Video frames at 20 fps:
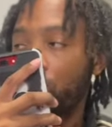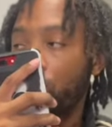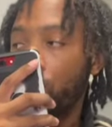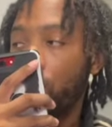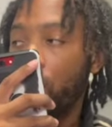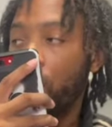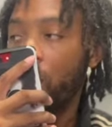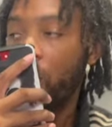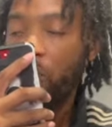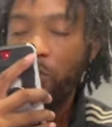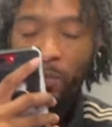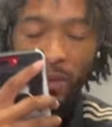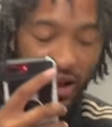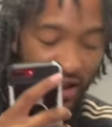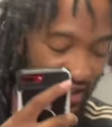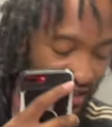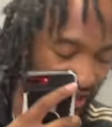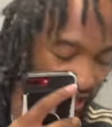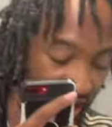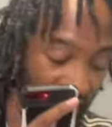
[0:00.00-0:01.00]
Oh my
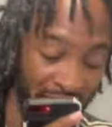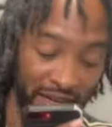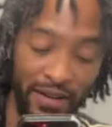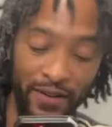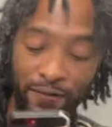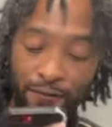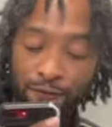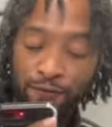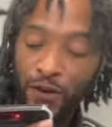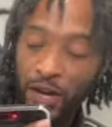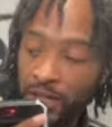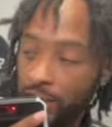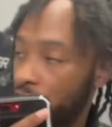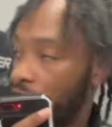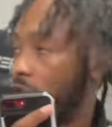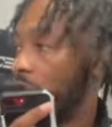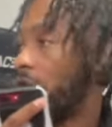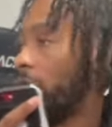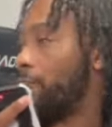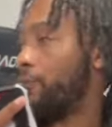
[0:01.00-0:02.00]
God, I'm fucked
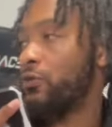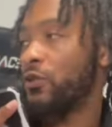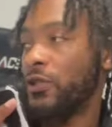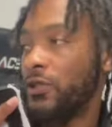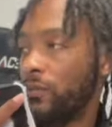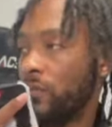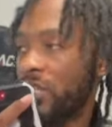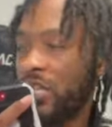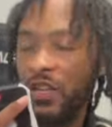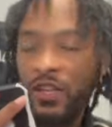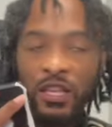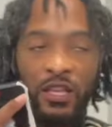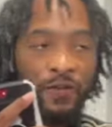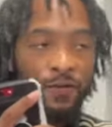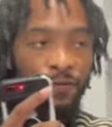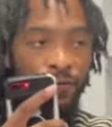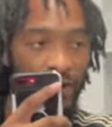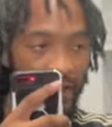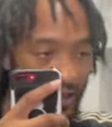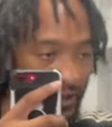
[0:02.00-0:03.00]
up. think he's
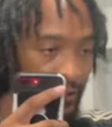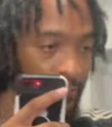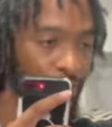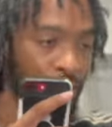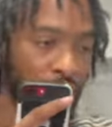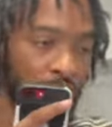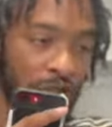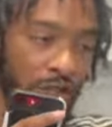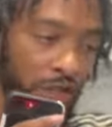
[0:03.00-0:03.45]
fired for this